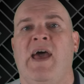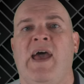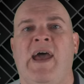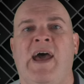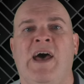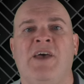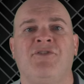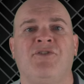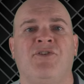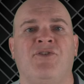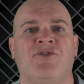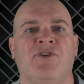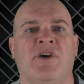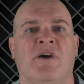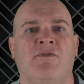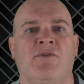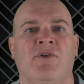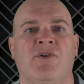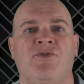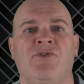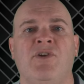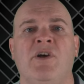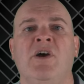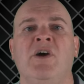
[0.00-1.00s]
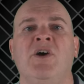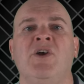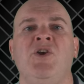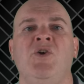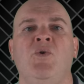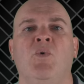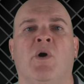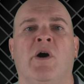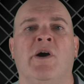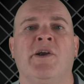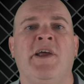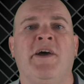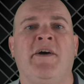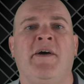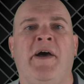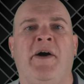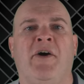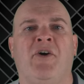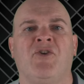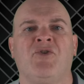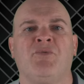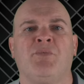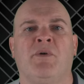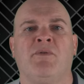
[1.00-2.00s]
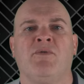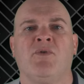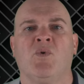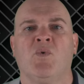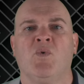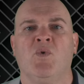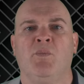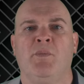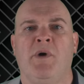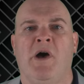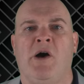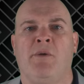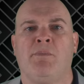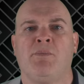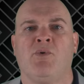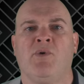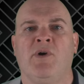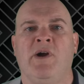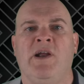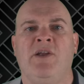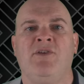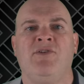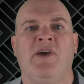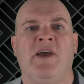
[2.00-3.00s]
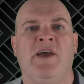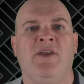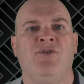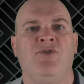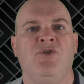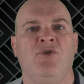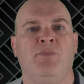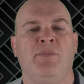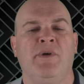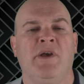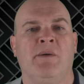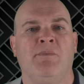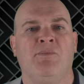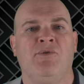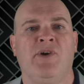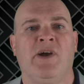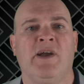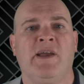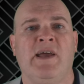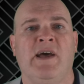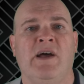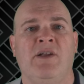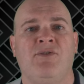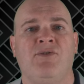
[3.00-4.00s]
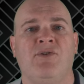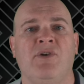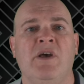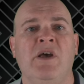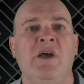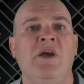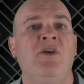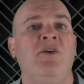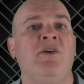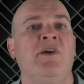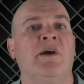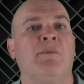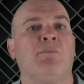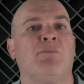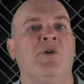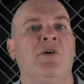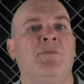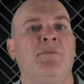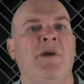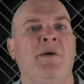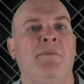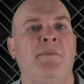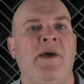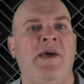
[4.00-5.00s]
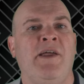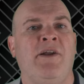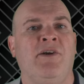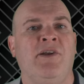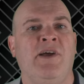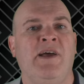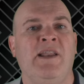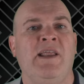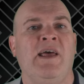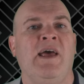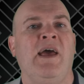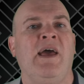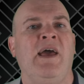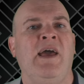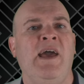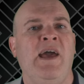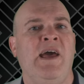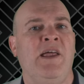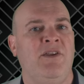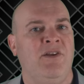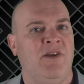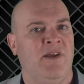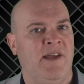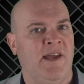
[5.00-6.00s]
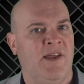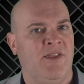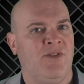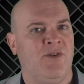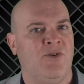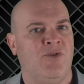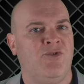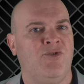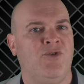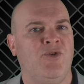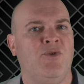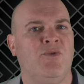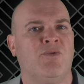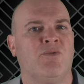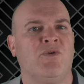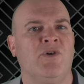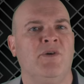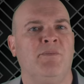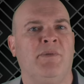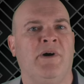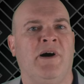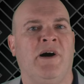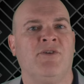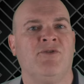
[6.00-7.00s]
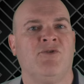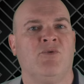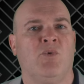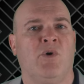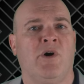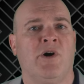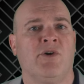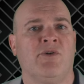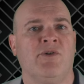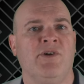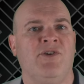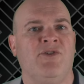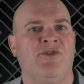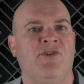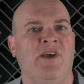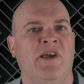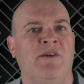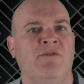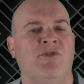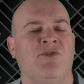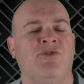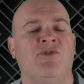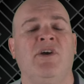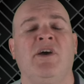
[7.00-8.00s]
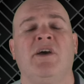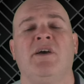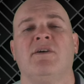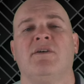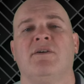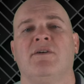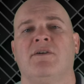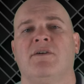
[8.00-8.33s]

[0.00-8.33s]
As a Discoverist, you are now eligible for room upgrades and 2 p.m. checkouts. You get premium internet, and you get those 2 free bottles of water each day of your stay.